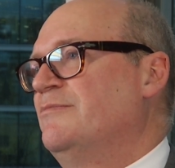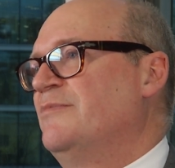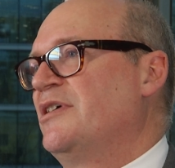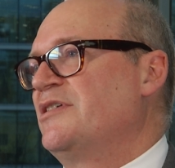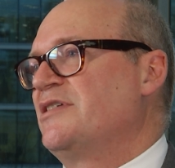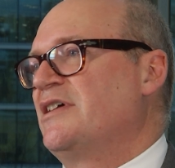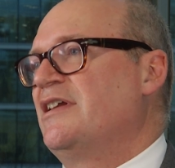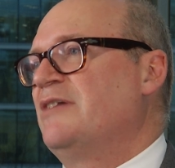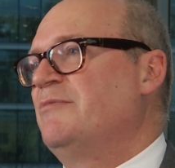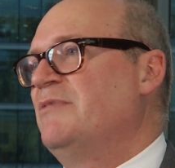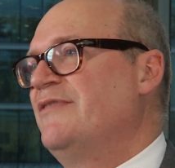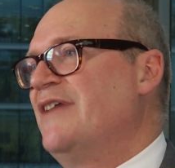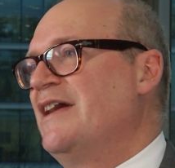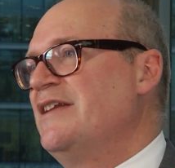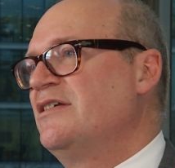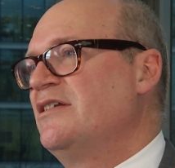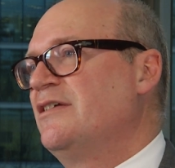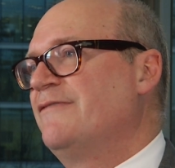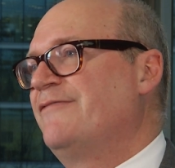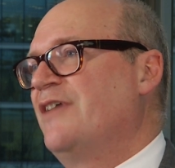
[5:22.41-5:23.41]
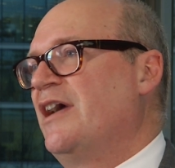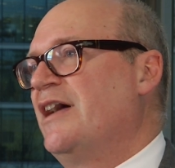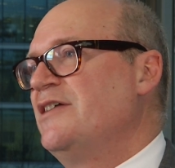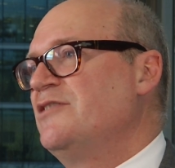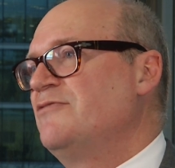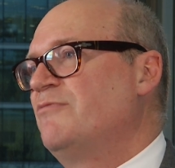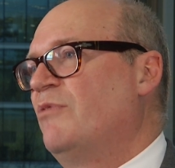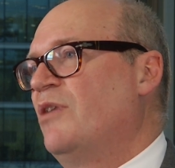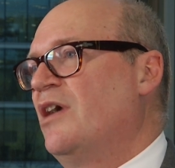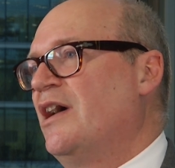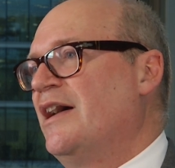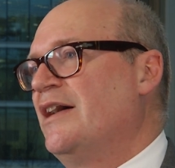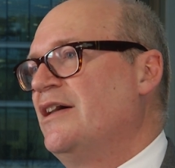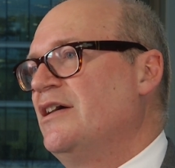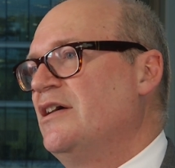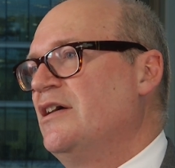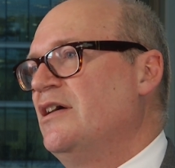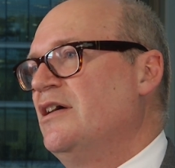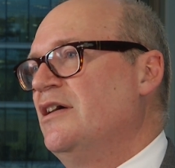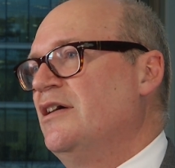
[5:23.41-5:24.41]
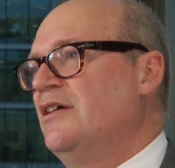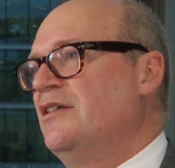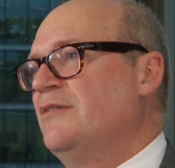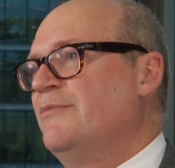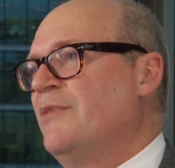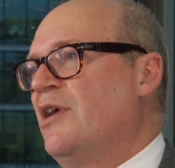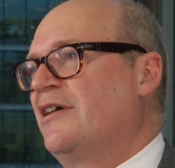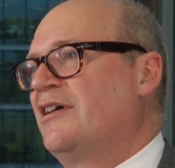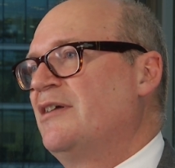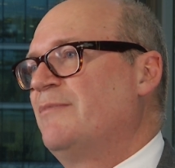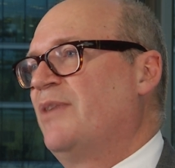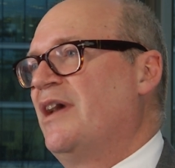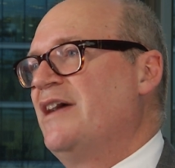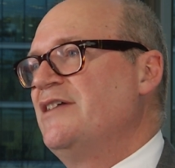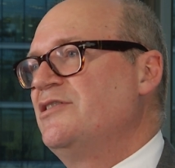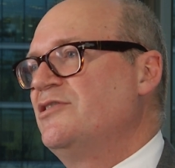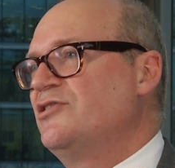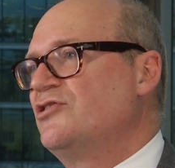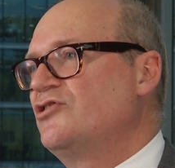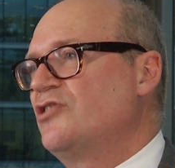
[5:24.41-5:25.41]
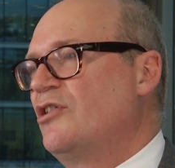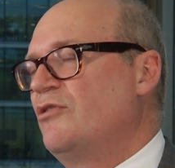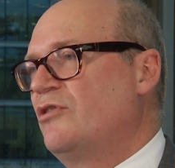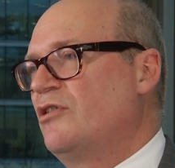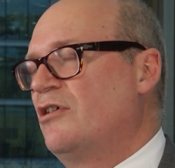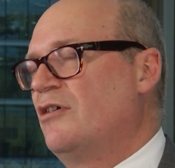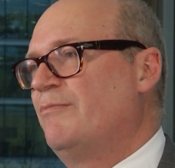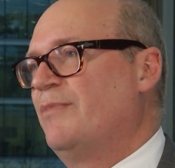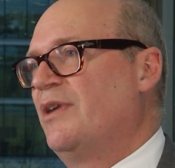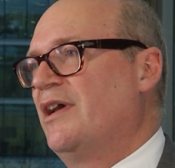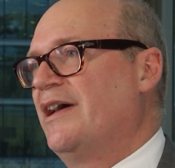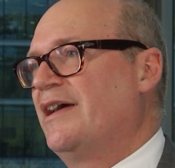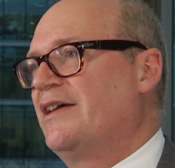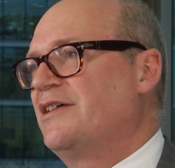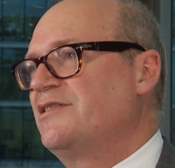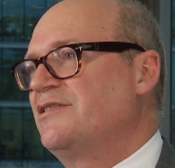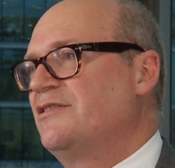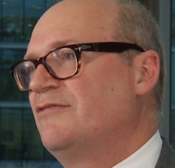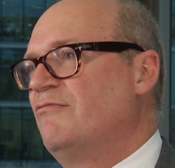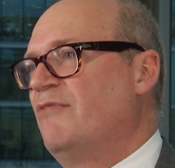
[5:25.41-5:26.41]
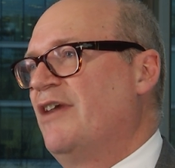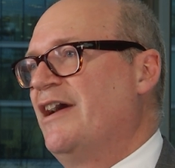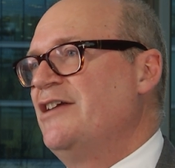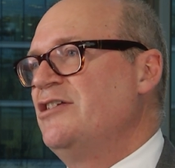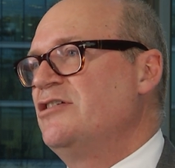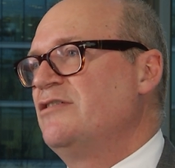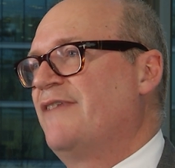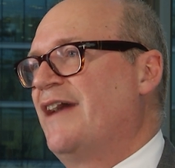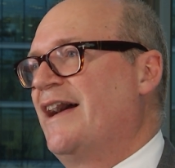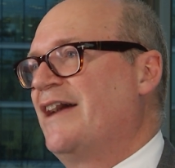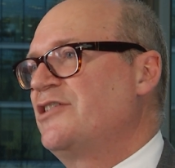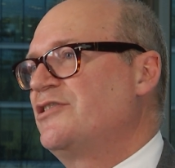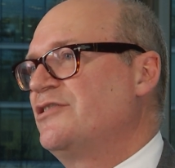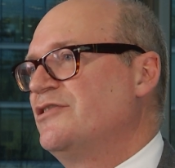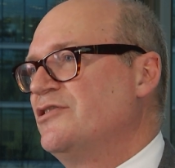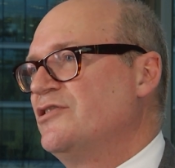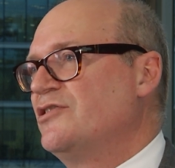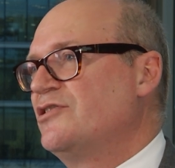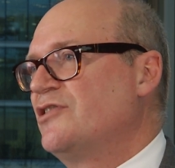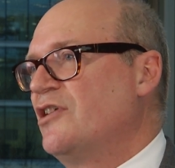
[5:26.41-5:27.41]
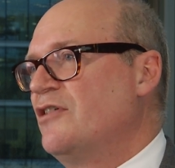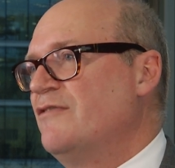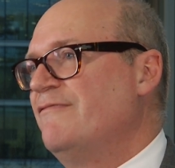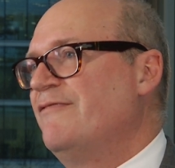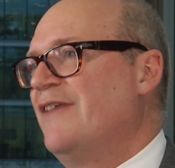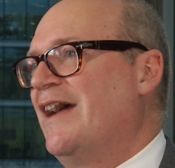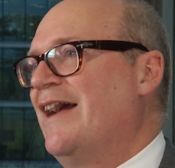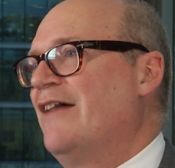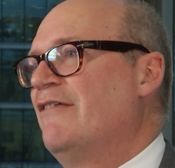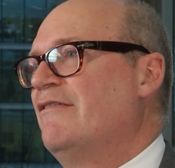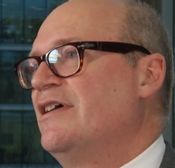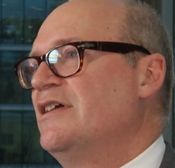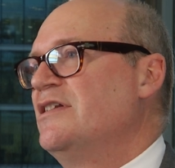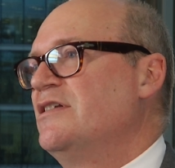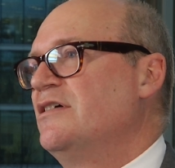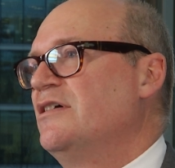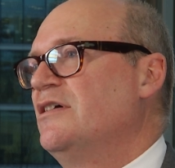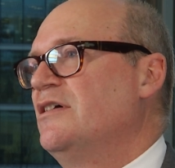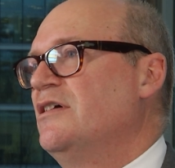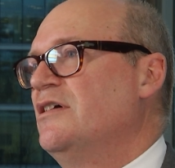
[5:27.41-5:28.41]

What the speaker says: because I think we've entered a phase where the marketplace is so complex, the range of actions so varied,